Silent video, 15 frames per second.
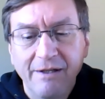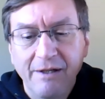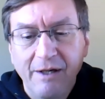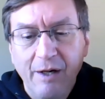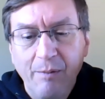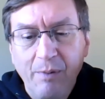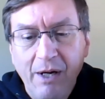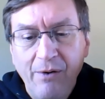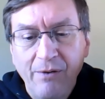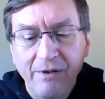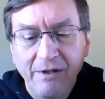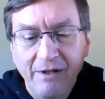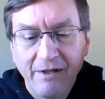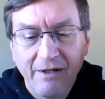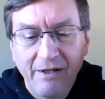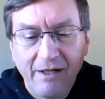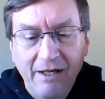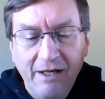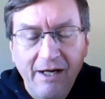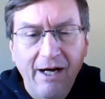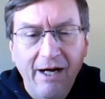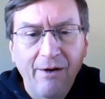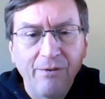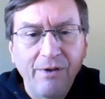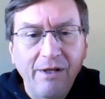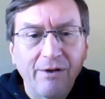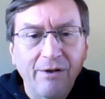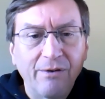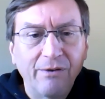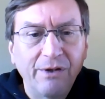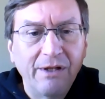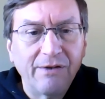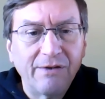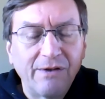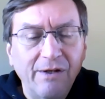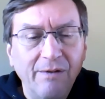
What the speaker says: about how the earliest